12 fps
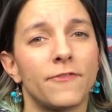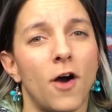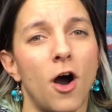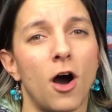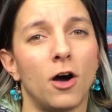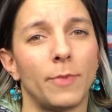I
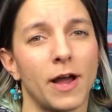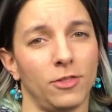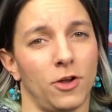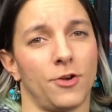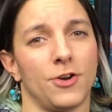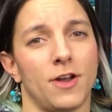Fall
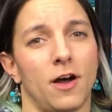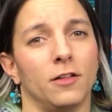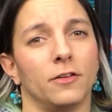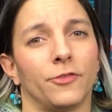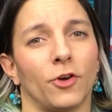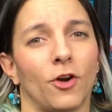by Lauren
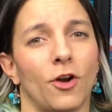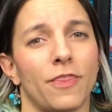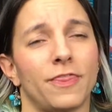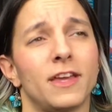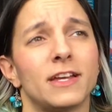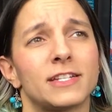
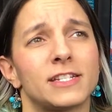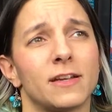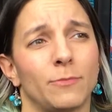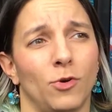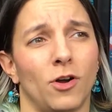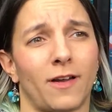Oliver.
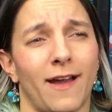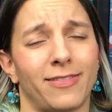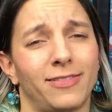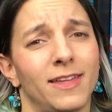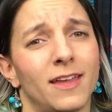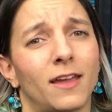This book,
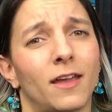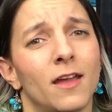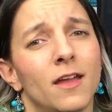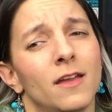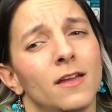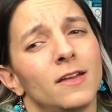I
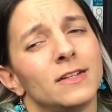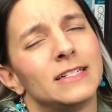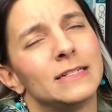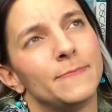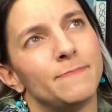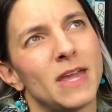think,
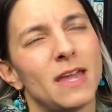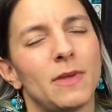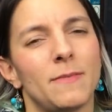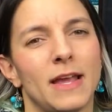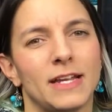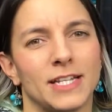
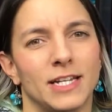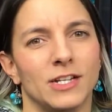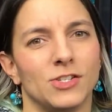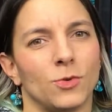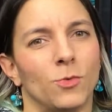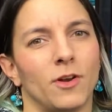maybe makes
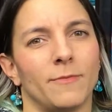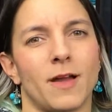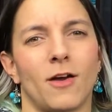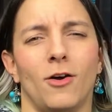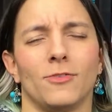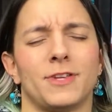it into one
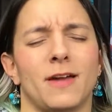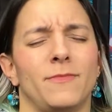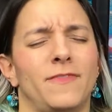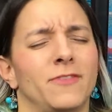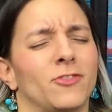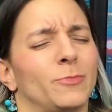of my
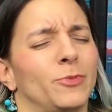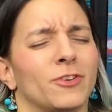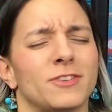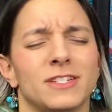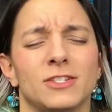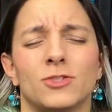all-time favorite
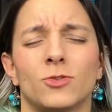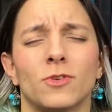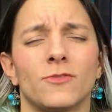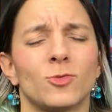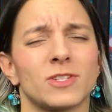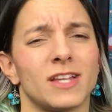books. It
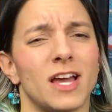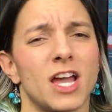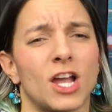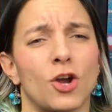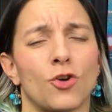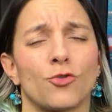sort of was
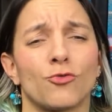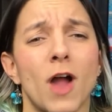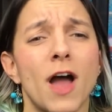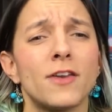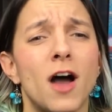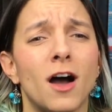like
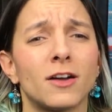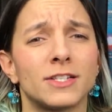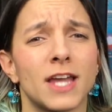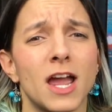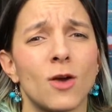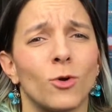
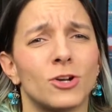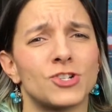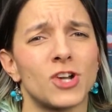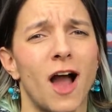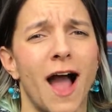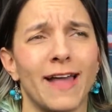Groundhog Day,
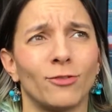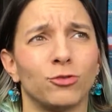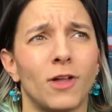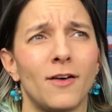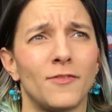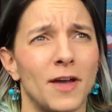which I
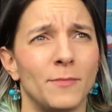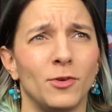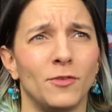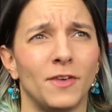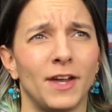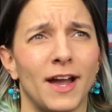love
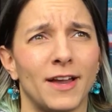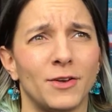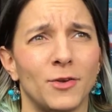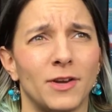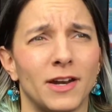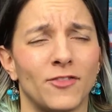that movie.
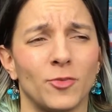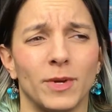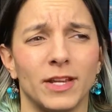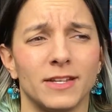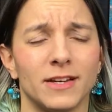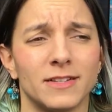I know not
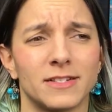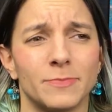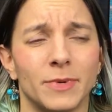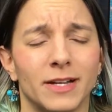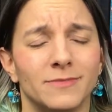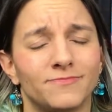everybody
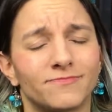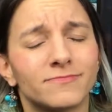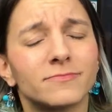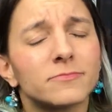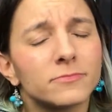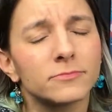does, but
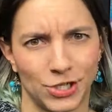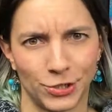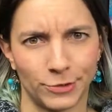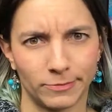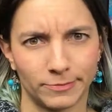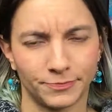I
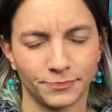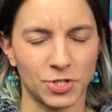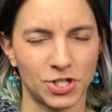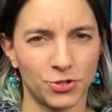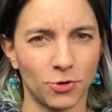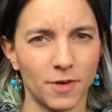do.
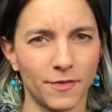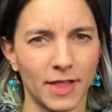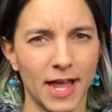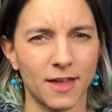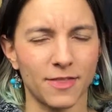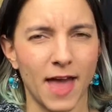So it was sort
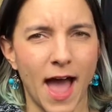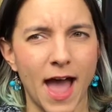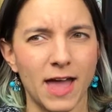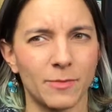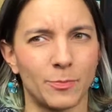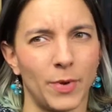of like
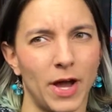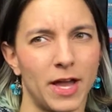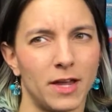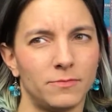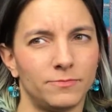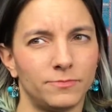that,
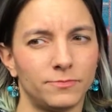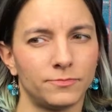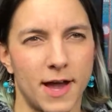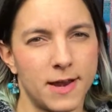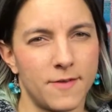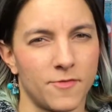but
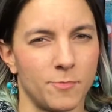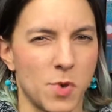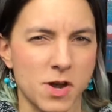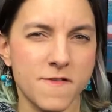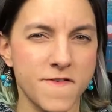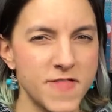with a kind
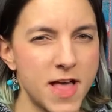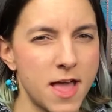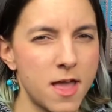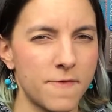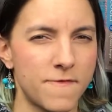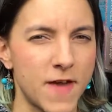of
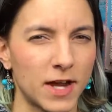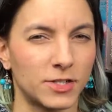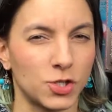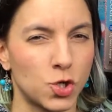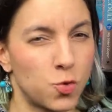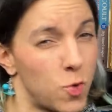butterfly
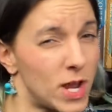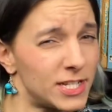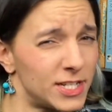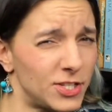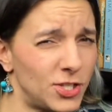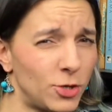effect
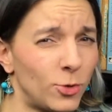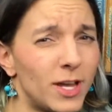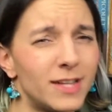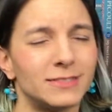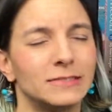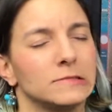twist to
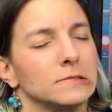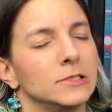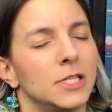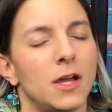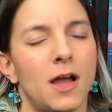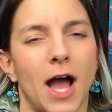it.
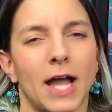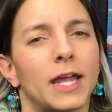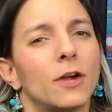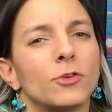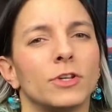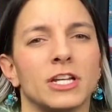
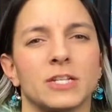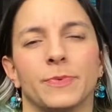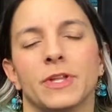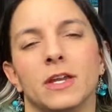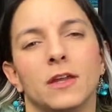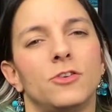I can't really
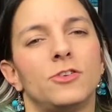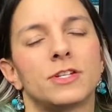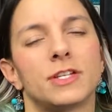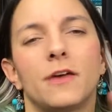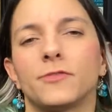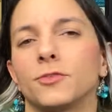explain it.
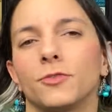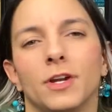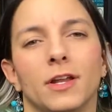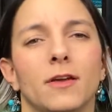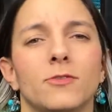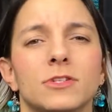You just have to
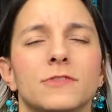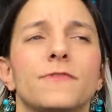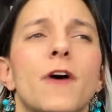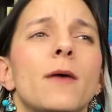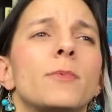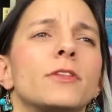read it. It
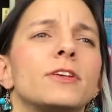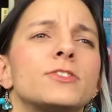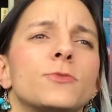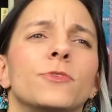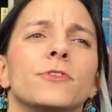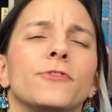was
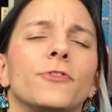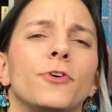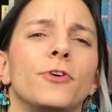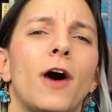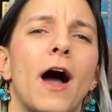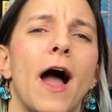fabulous,
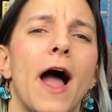wonderful.